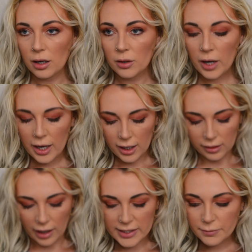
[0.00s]
Okay,
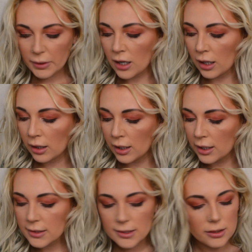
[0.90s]
and last but not
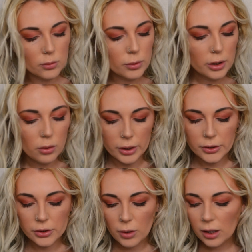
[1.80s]
least, we're going
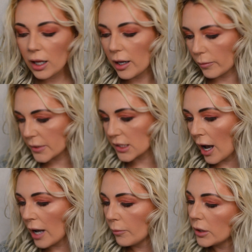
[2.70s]
to do our lips.
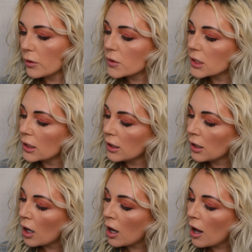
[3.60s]
I'm using
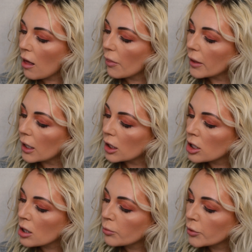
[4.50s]
the
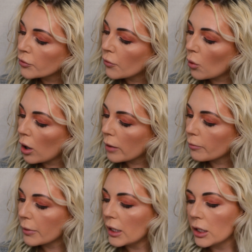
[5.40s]
No. 4
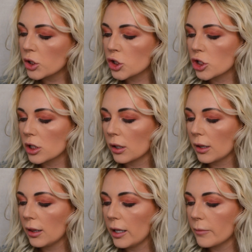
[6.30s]
Peach
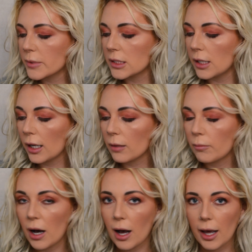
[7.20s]
lipstick
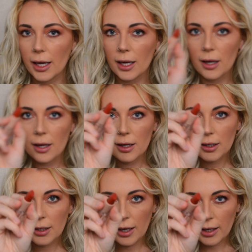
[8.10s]
by
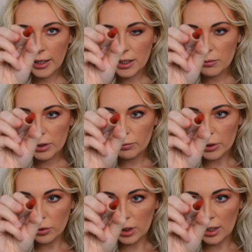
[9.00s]
KKW
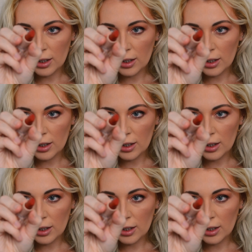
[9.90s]
Beauty.